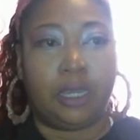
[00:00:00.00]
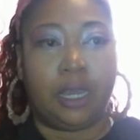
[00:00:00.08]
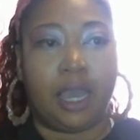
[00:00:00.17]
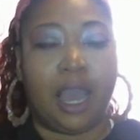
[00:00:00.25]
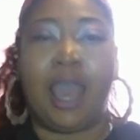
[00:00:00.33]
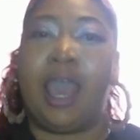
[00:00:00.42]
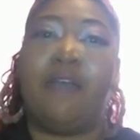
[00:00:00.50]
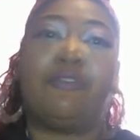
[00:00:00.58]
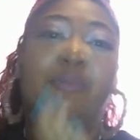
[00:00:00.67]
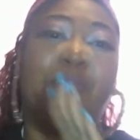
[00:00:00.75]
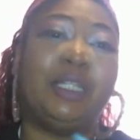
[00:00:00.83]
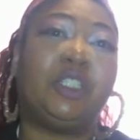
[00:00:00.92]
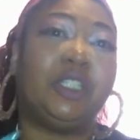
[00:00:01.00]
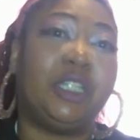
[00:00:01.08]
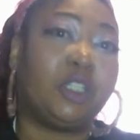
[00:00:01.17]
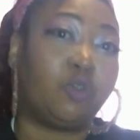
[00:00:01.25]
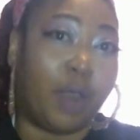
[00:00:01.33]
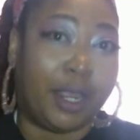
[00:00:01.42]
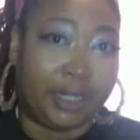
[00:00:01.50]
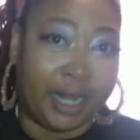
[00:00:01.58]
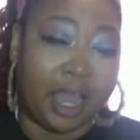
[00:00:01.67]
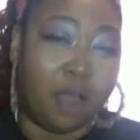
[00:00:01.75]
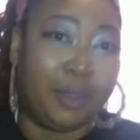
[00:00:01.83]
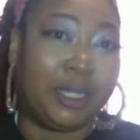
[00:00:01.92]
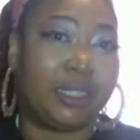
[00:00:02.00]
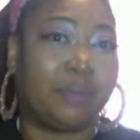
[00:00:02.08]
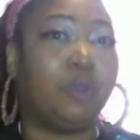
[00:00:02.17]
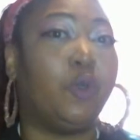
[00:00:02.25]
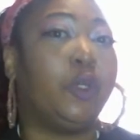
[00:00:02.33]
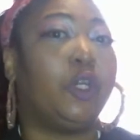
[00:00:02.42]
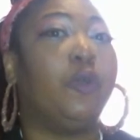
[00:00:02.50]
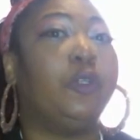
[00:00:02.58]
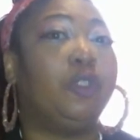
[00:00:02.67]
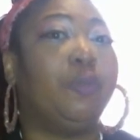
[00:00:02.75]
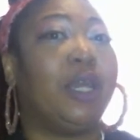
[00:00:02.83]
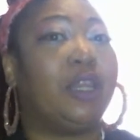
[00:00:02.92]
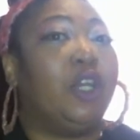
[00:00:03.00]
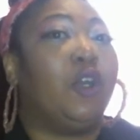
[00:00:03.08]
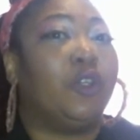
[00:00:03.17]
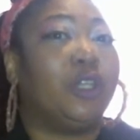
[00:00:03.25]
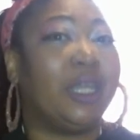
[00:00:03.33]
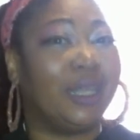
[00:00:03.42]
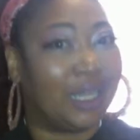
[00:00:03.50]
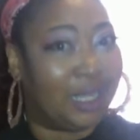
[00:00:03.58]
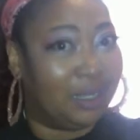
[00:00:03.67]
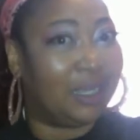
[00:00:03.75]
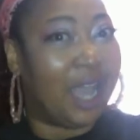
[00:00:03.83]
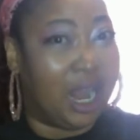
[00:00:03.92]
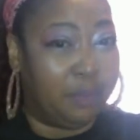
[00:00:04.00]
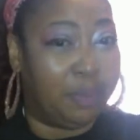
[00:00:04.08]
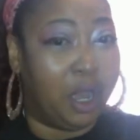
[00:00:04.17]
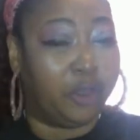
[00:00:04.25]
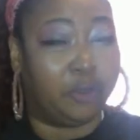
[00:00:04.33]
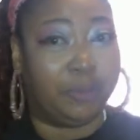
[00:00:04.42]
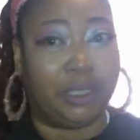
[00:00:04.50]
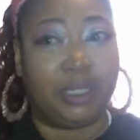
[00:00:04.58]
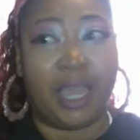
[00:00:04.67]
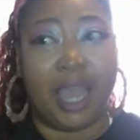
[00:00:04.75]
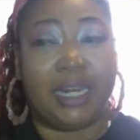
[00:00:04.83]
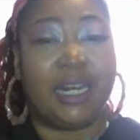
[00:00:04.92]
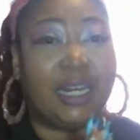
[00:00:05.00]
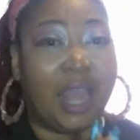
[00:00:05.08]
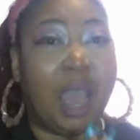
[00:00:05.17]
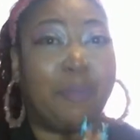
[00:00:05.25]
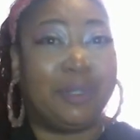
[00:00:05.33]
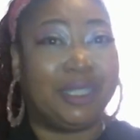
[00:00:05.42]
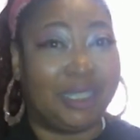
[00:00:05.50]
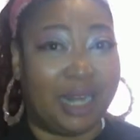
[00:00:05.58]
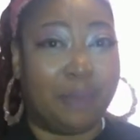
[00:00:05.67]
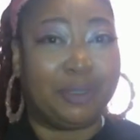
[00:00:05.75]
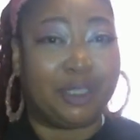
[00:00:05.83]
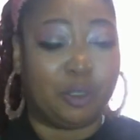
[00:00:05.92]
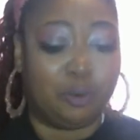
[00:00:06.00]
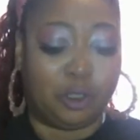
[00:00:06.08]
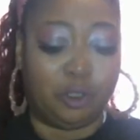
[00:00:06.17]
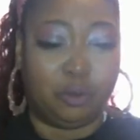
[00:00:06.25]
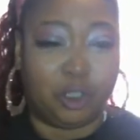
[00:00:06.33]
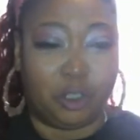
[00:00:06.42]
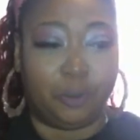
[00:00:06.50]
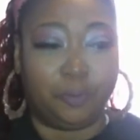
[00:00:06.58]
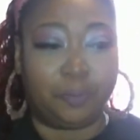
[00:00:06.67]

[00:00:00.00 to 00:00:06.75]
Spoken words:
I have to mention this right now because I'm going to go into my third thing that kind of bothered me. And it happens in episode 2 too.